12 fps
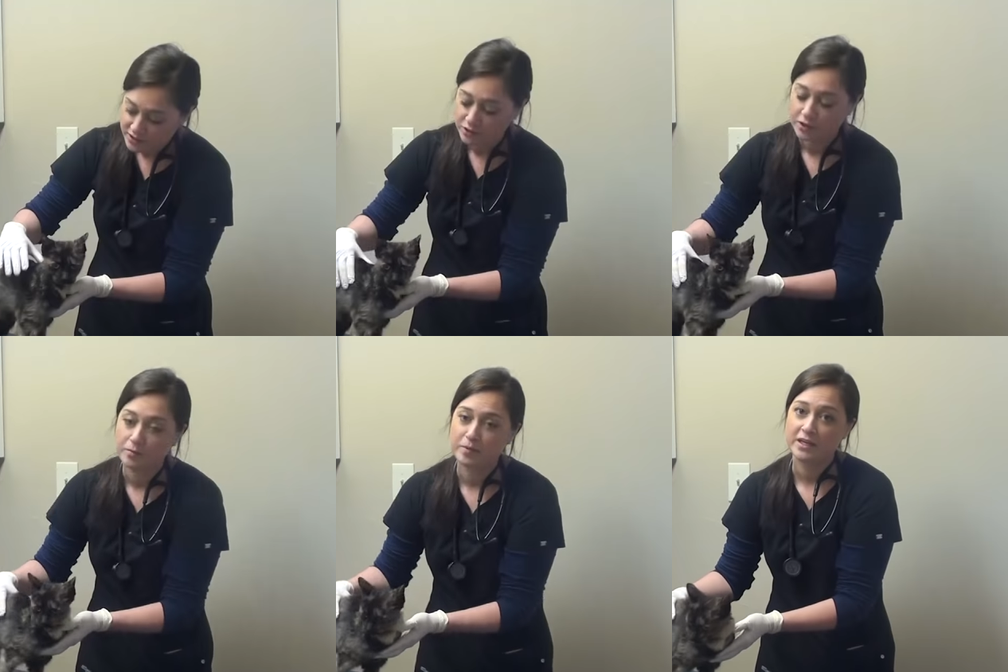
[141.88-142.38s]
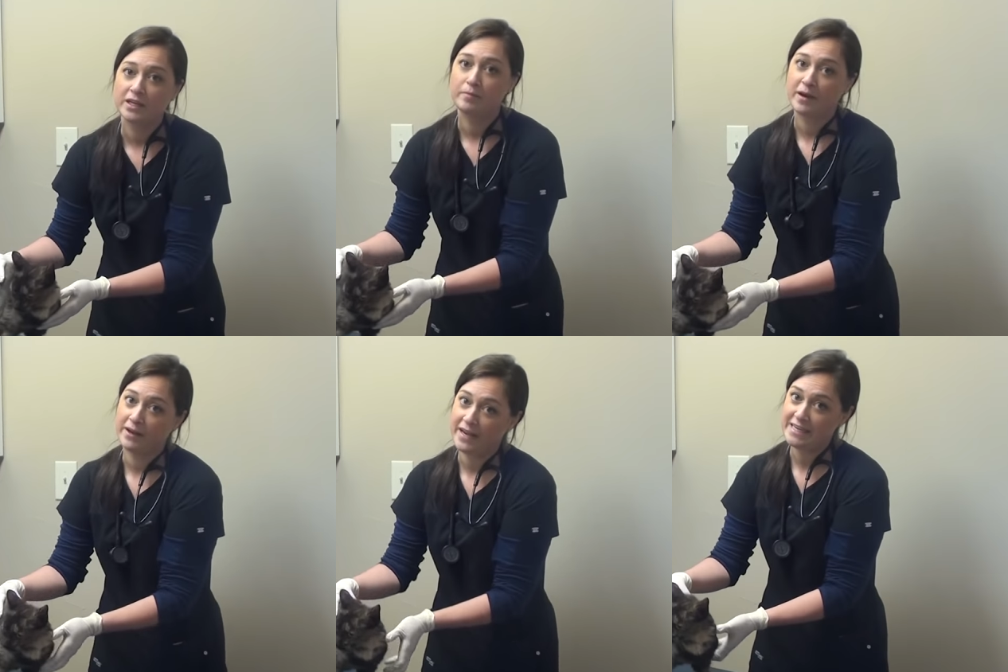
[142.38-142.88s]
It's only been
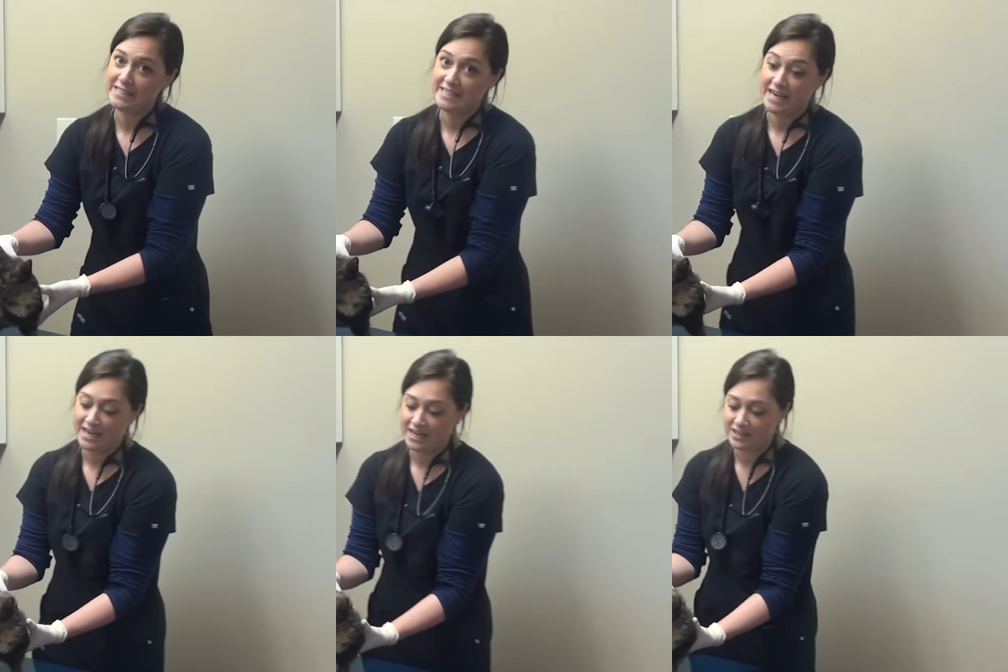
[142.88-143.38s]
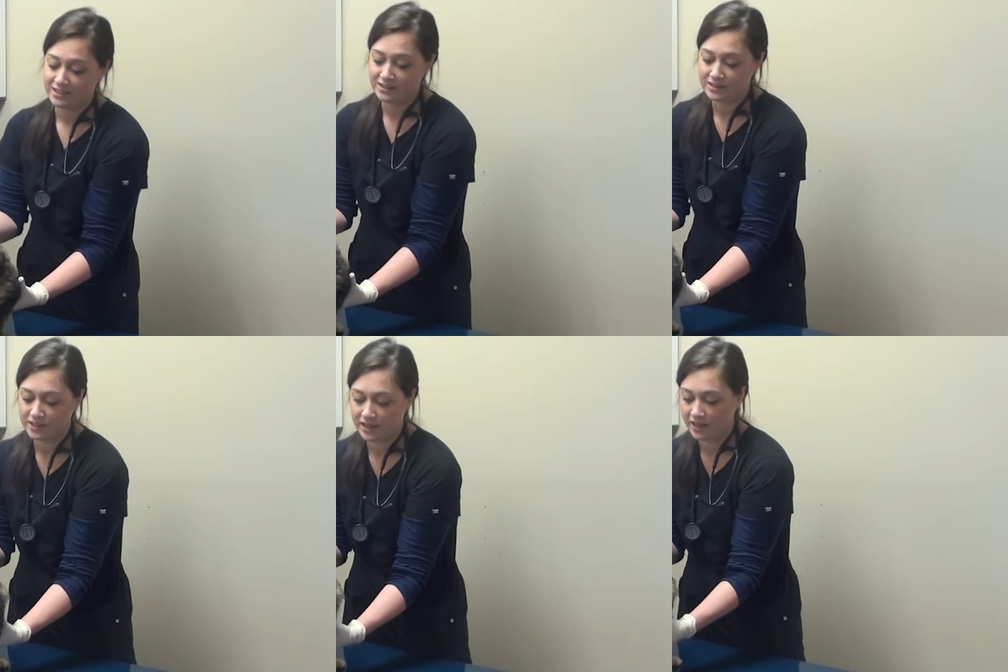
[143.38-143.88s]
about 8
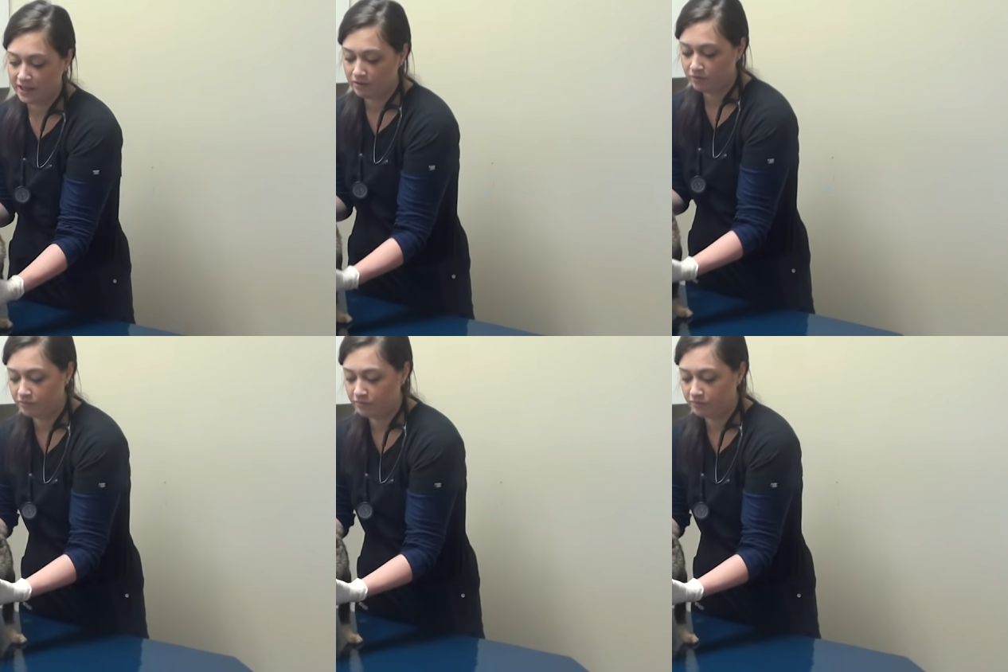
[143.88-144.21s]
days, and